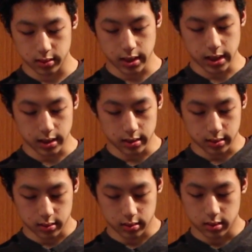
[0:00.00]

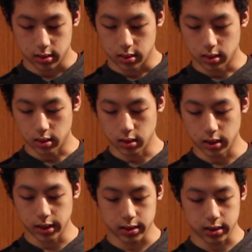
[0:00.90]
then
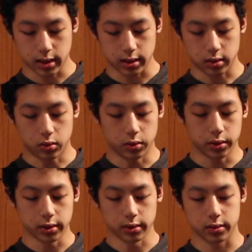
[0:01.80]
it's got a
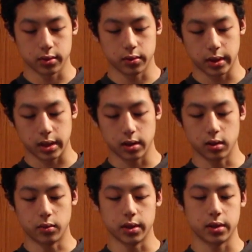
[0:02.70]
holder so it can
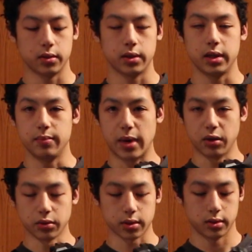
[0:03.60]
go onto the
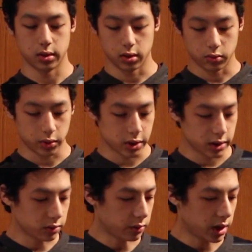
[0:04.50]
mount, which is
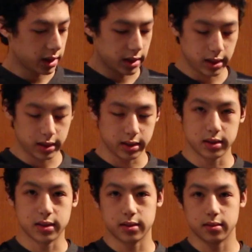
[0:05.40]
in one of
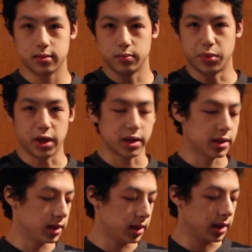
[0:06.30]
these
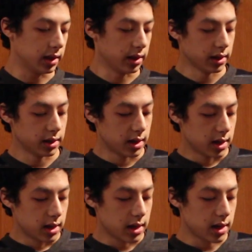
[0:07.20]
boxes here,
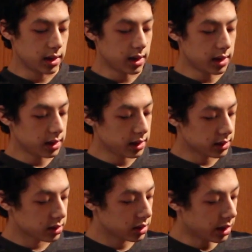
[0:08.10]
and then
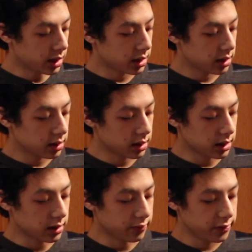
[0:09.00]
it's got
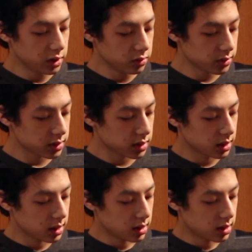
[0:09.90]
a fuse